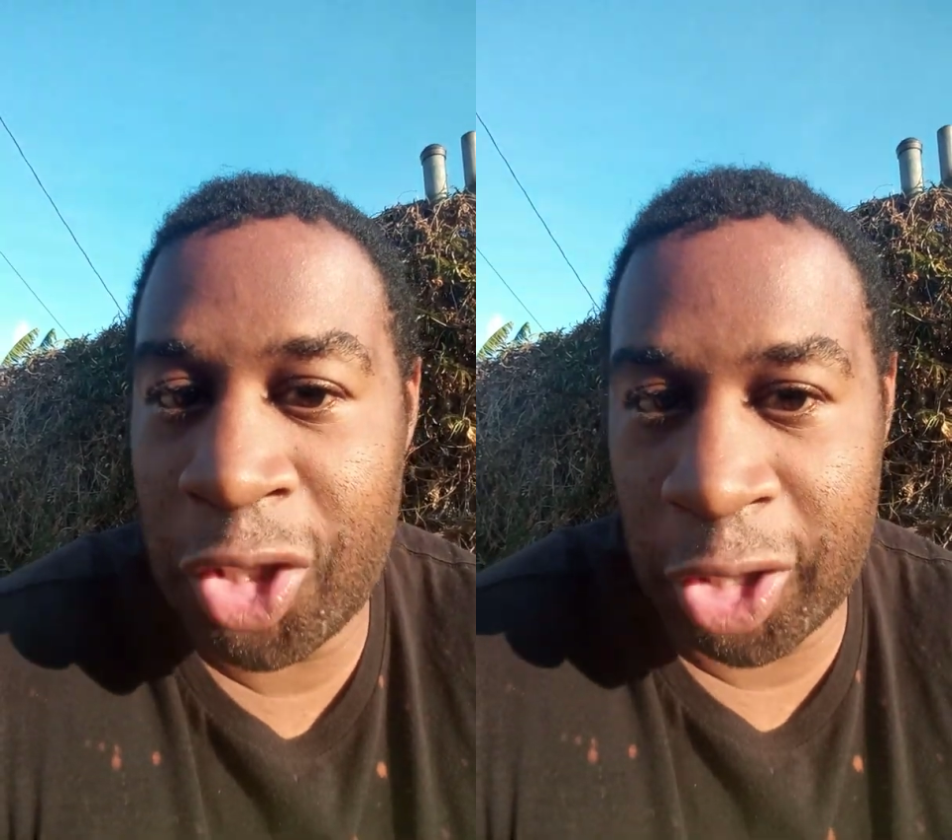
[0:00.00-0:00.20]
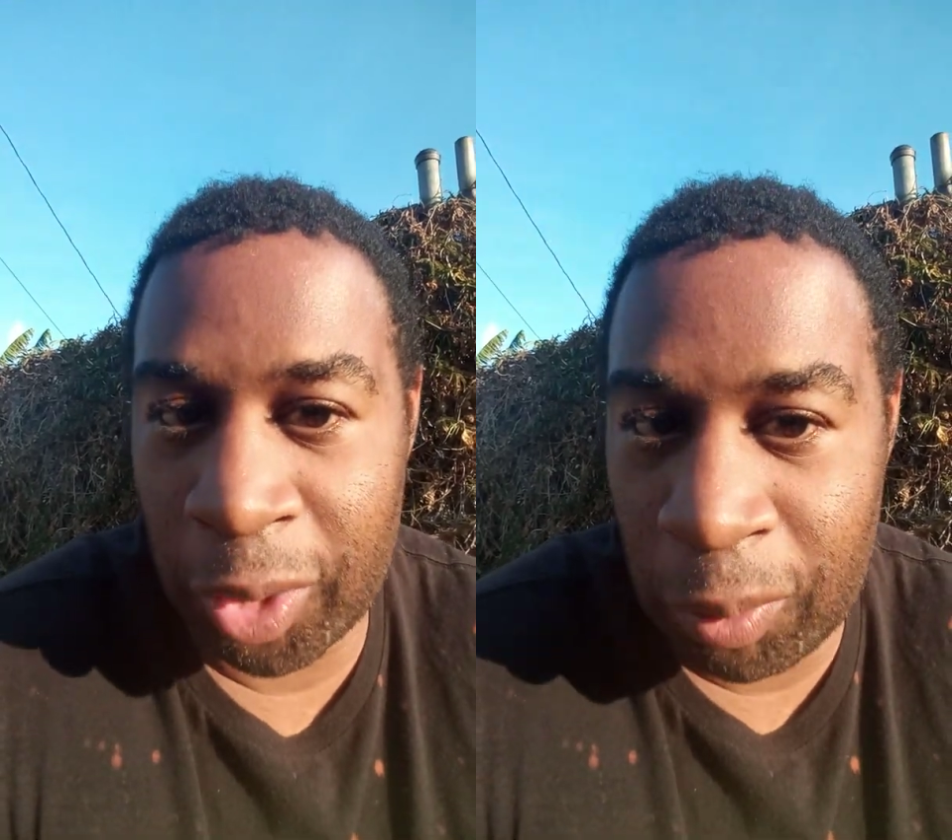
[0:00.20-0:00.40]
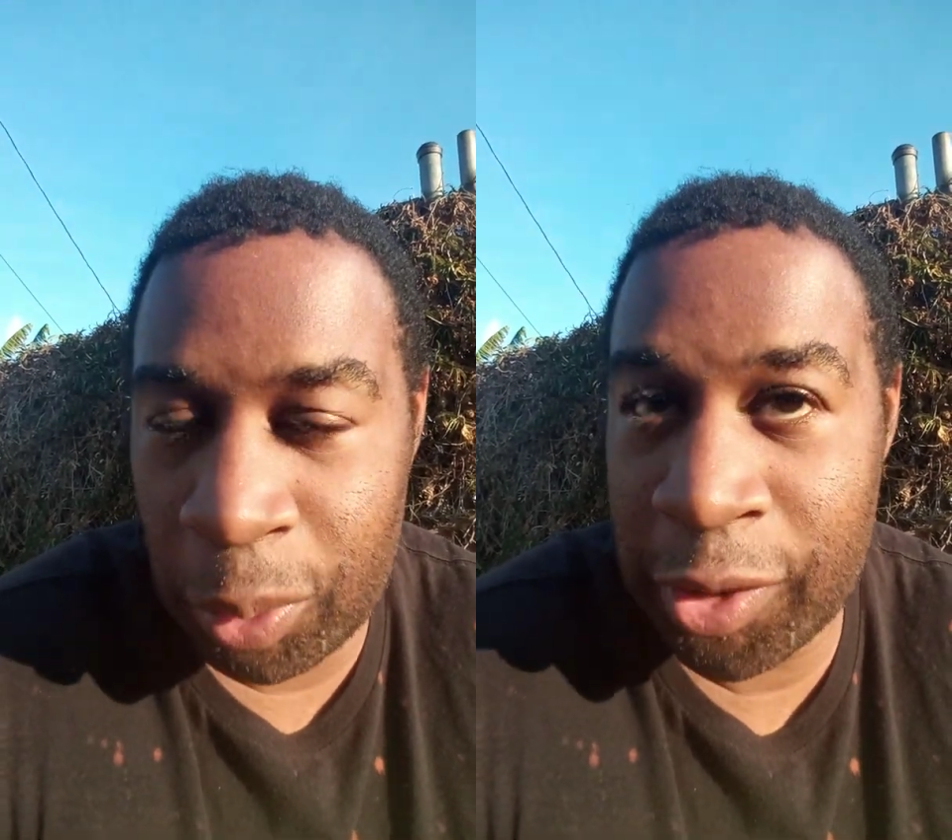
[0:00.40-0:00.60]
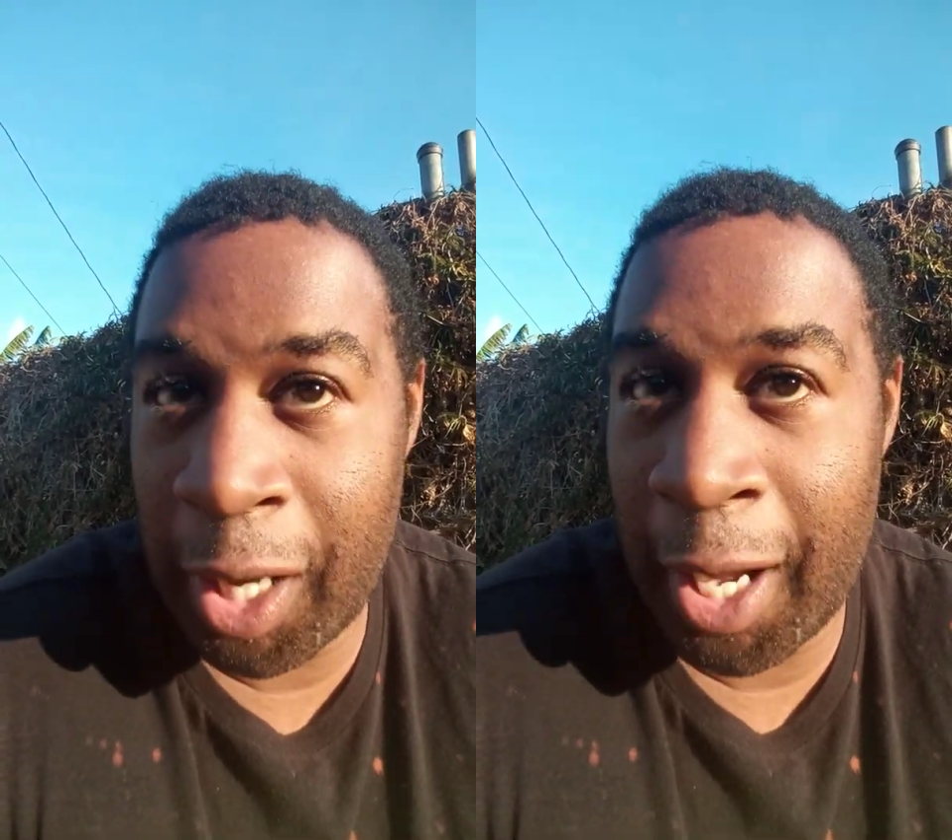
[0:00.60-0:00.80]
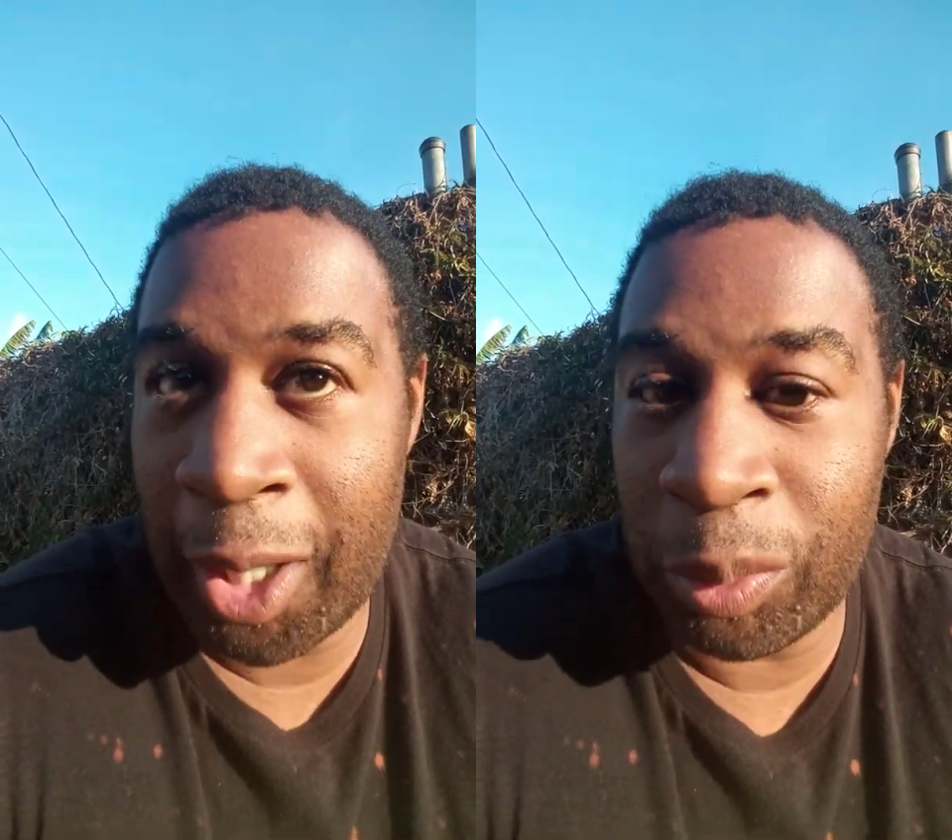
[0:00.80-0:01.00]
General
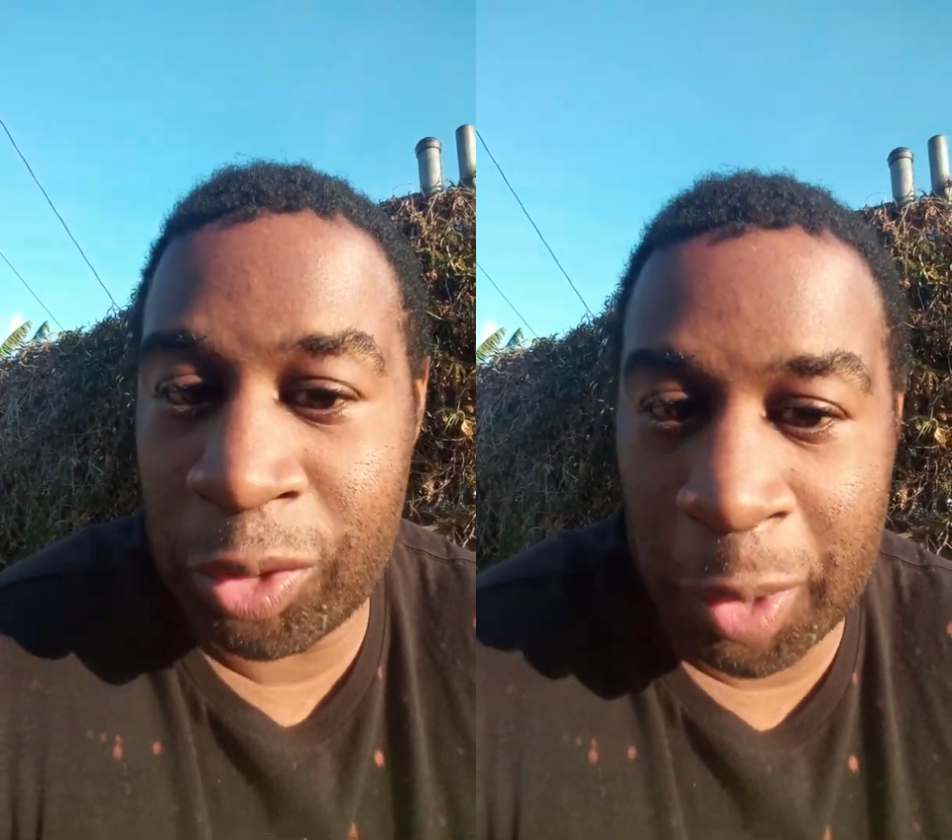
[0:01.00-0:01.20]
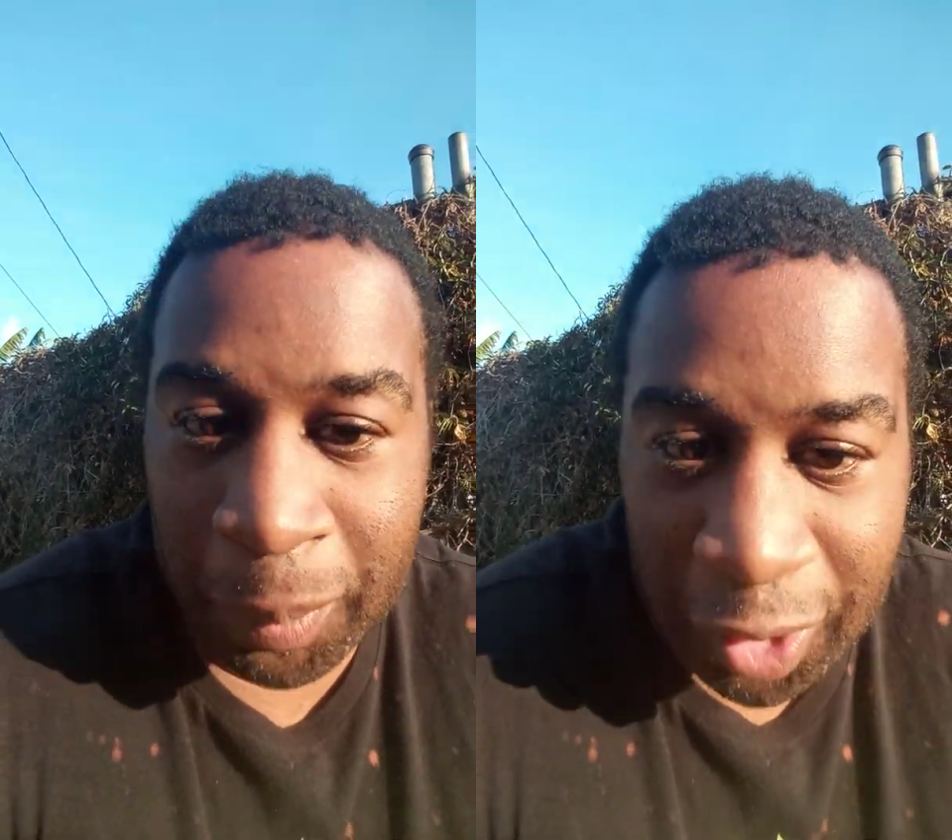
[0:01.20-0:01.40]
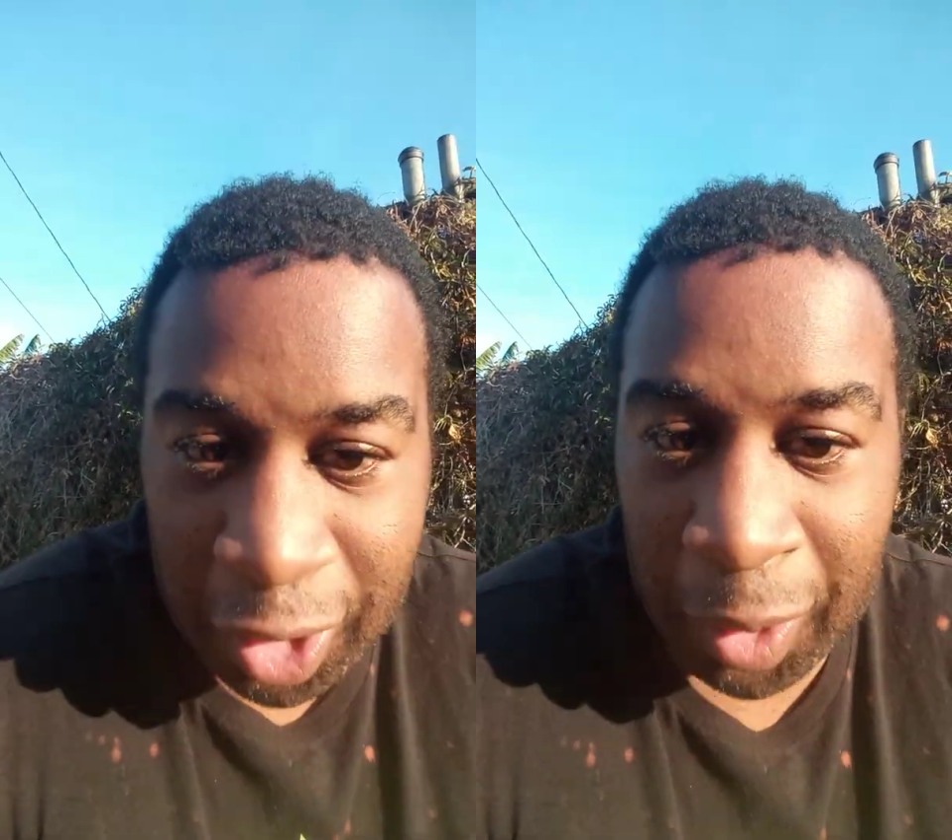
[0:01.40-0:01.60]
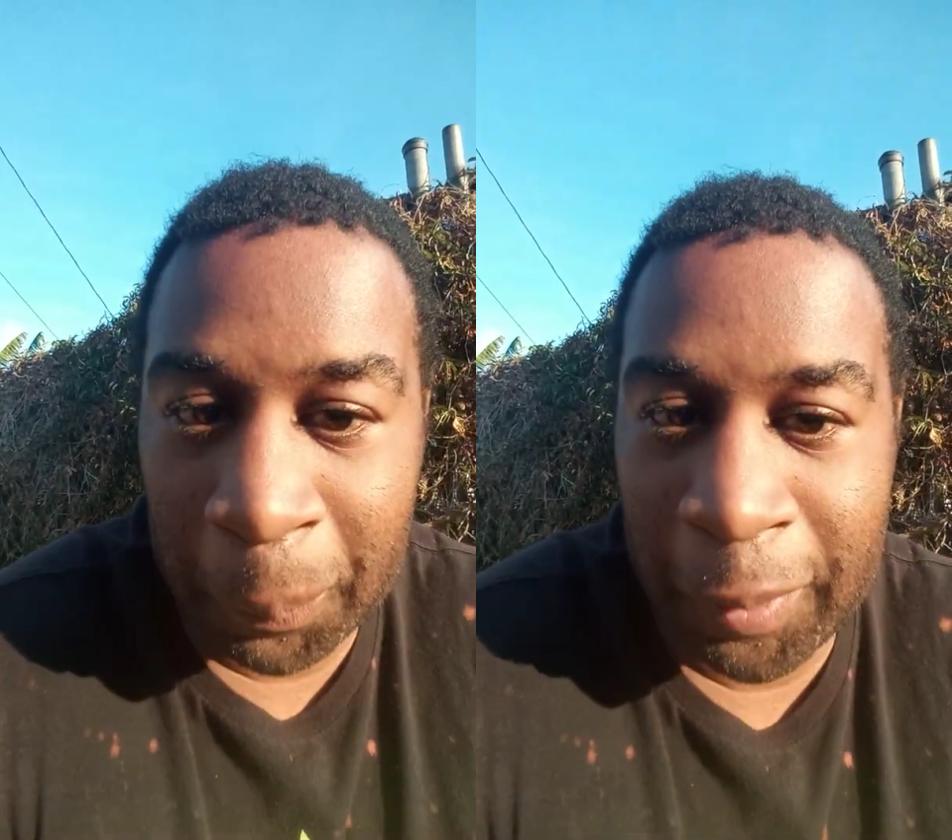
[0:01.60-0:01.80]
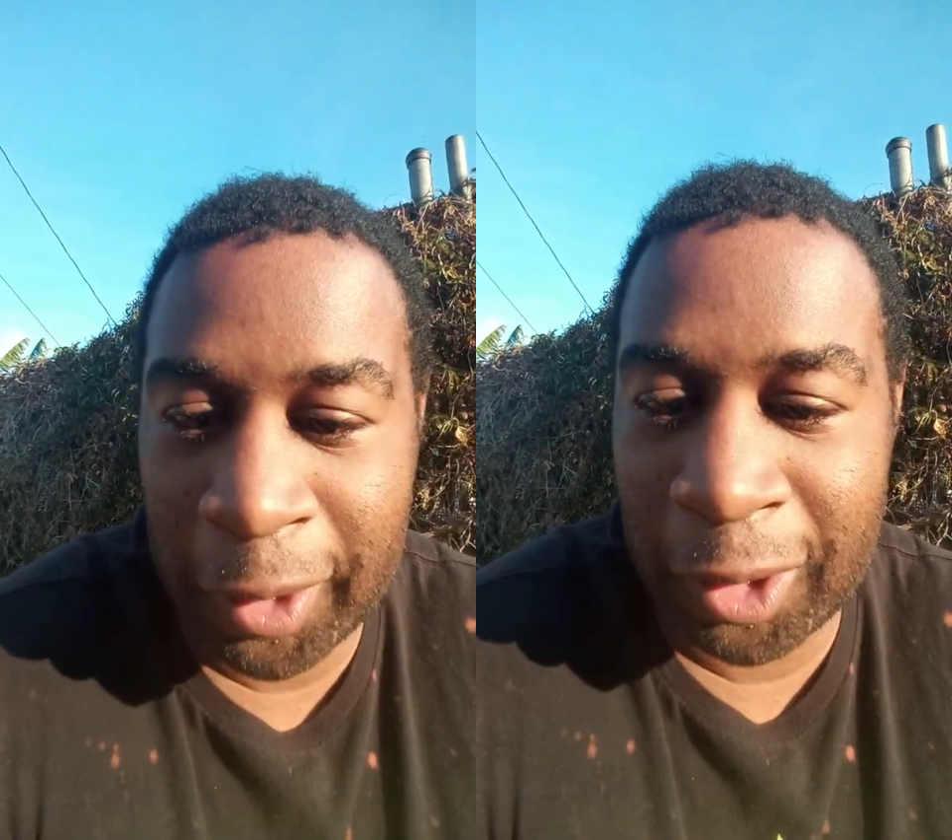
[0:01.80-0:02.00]
Tao, Demon
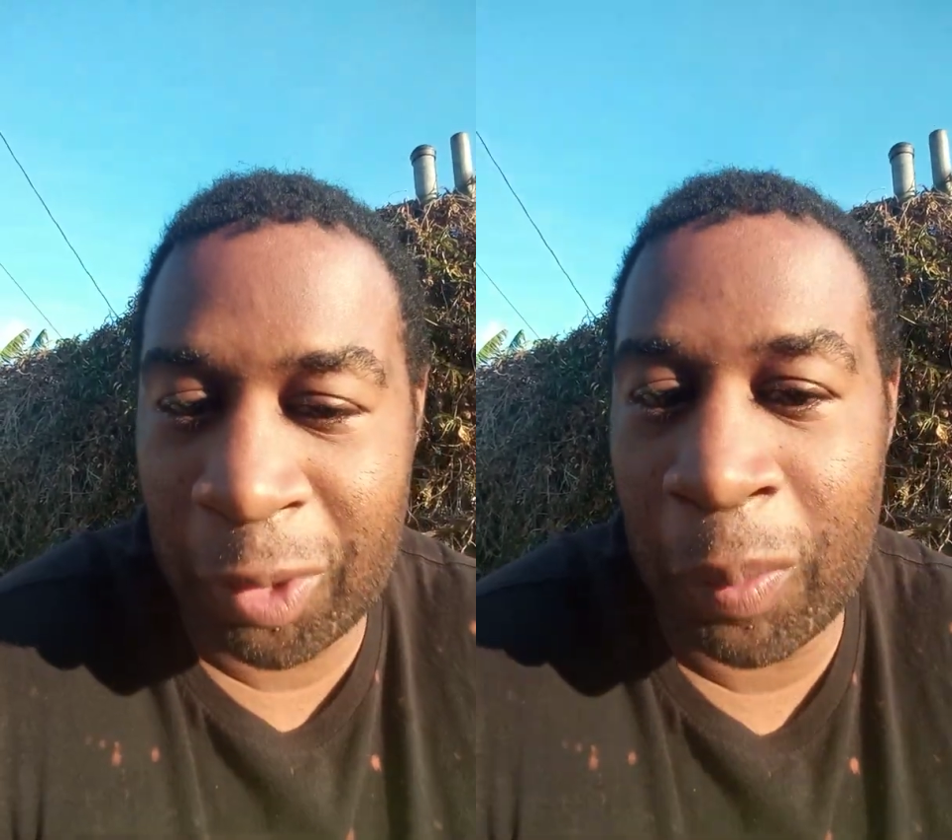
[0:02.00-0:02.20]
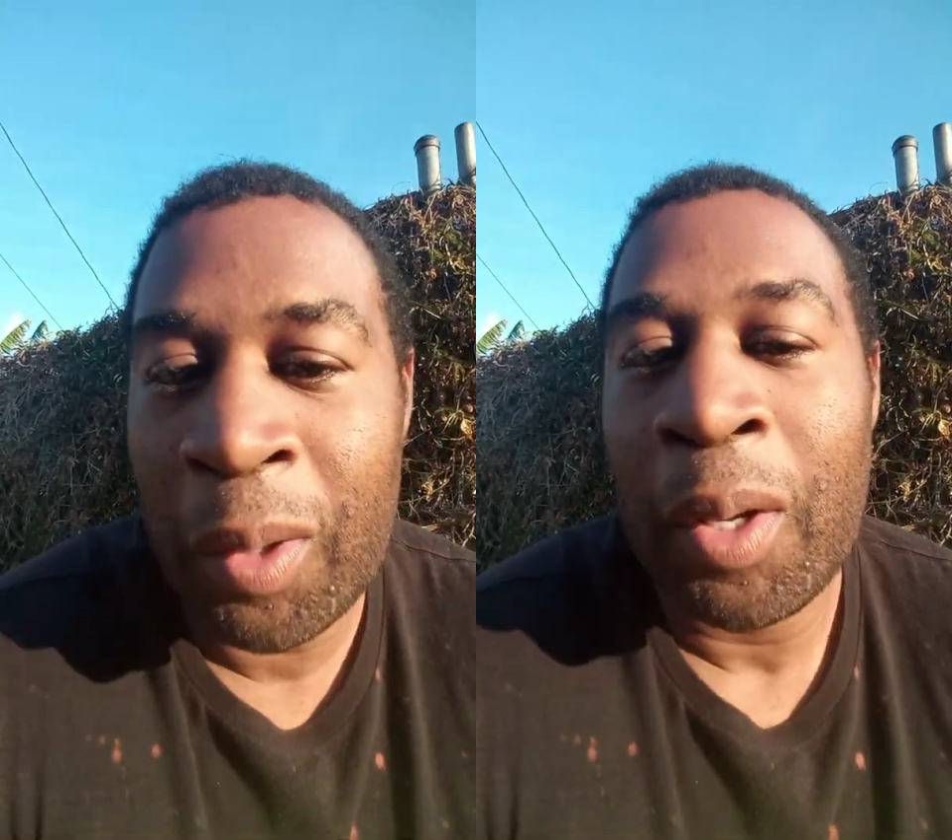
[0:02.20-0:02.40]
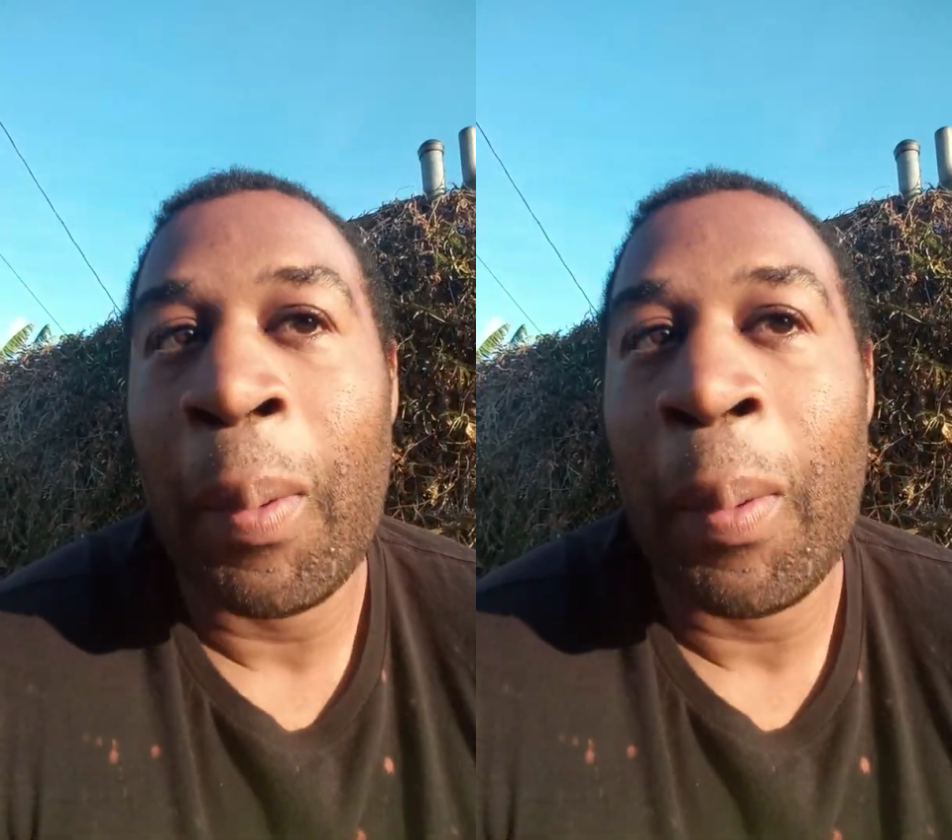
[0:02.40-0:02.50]
King Piccolo.